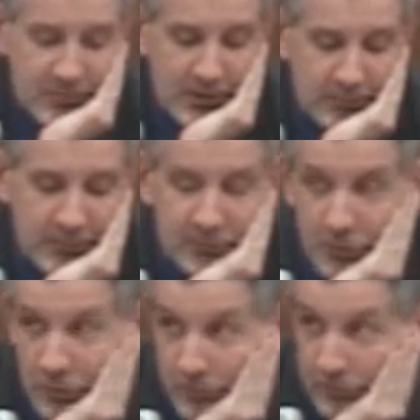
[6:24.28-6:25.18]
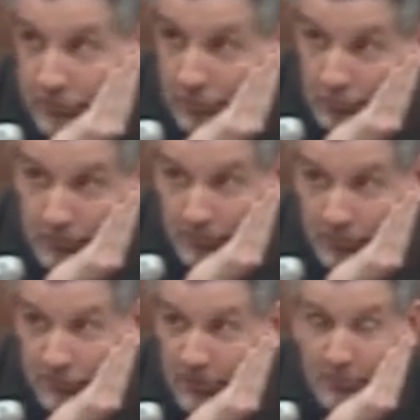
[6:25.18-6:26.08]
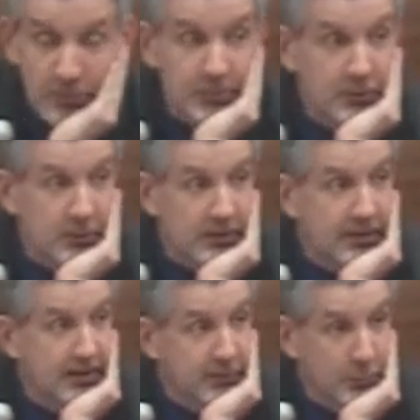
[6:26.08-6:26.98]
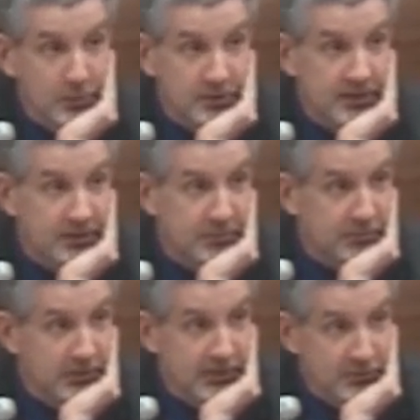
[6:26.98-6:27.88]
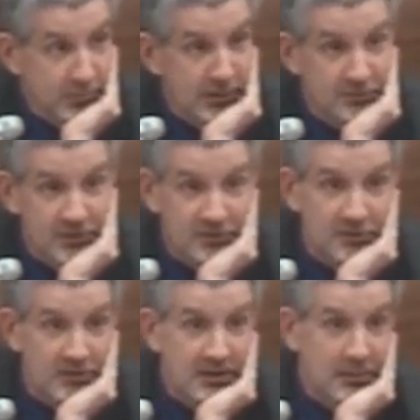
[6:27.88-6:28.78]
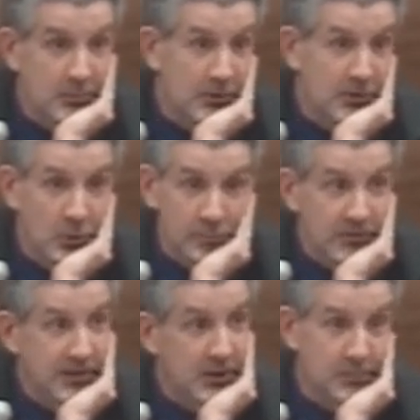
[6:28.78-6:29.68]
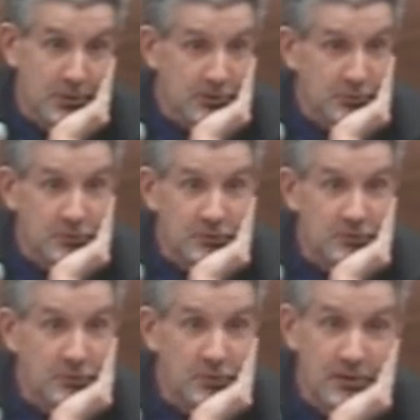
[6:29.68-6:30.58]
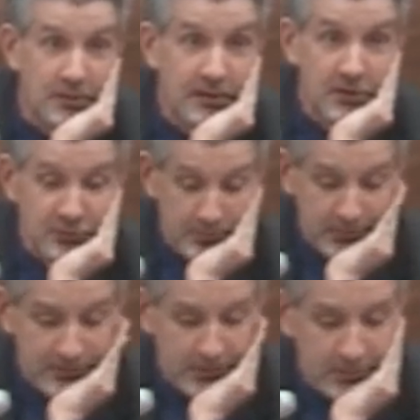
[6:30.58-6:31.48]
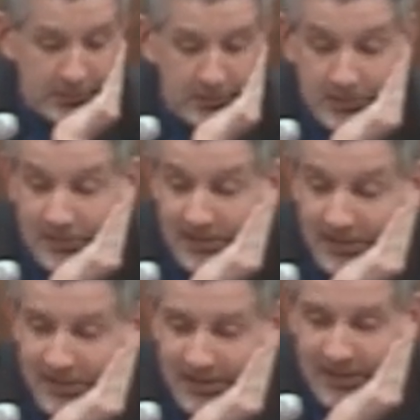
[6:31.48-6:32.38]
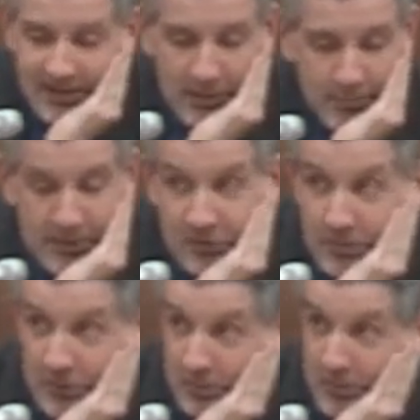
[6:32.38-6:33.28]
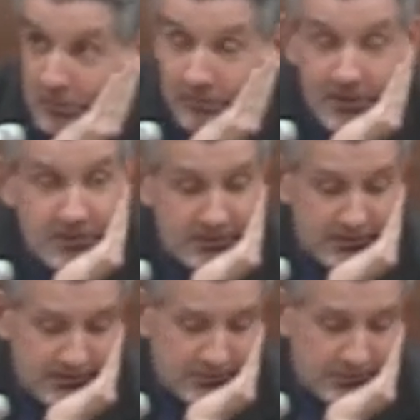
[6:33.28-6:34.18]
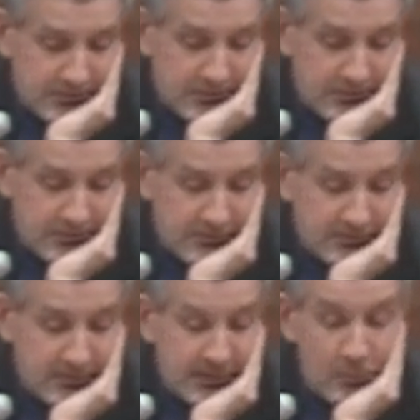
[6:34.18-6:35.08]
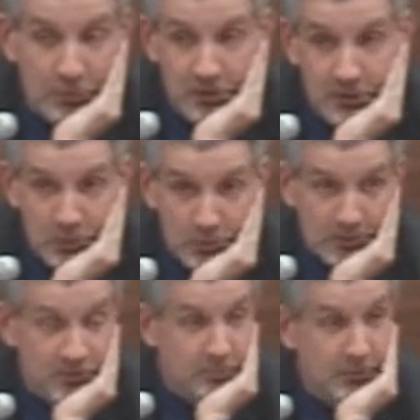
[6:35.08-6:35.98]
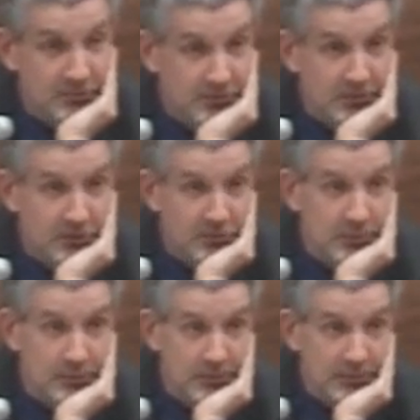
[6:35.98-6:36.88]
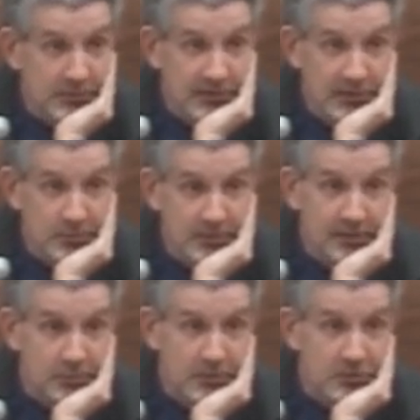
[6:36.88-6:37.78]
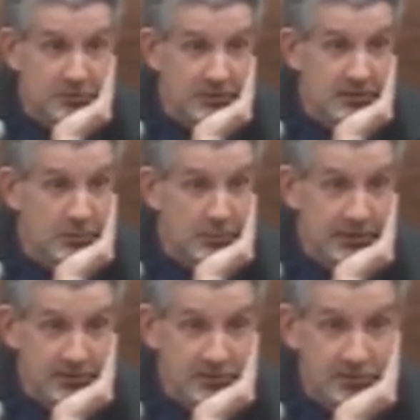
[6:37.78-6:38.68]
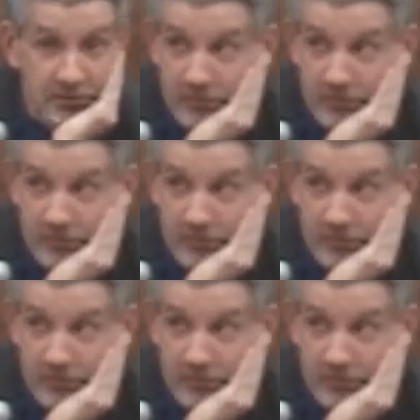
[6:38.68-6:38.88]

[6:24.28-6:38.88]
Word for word: amount of reserves associated with the bid right now that were intended for large projects as they came along, hopefully to help out a grocery store or anything else that might come along. That money's about to be refunded to these businesses, and I really hope, especially those people that claimed that they would be using their monies